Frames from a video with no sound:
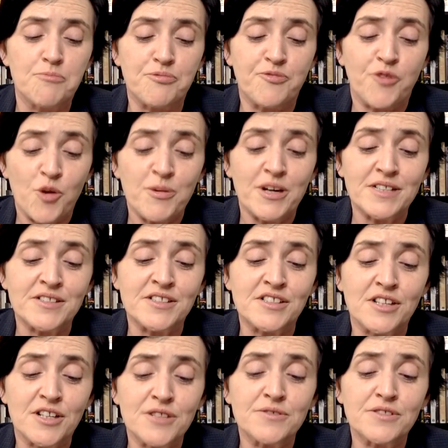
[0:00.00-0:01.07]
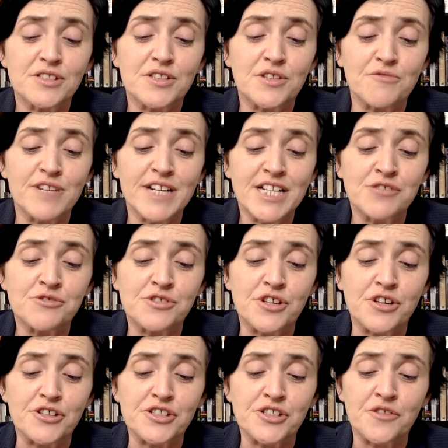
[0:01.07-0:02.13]
For Britain salutes the
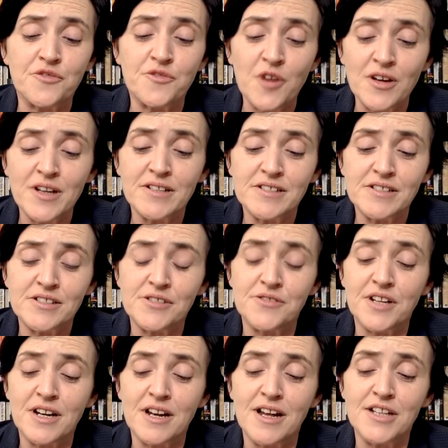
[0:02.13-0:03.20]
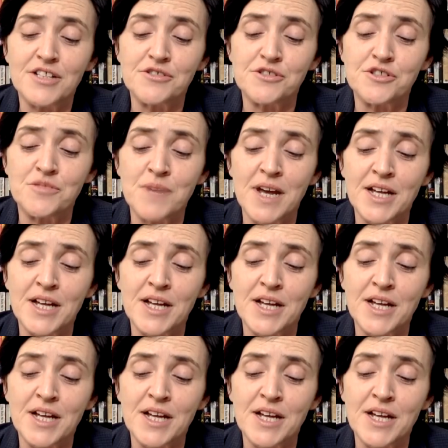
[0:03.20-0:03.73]
reintroduction of phonics to the classroom,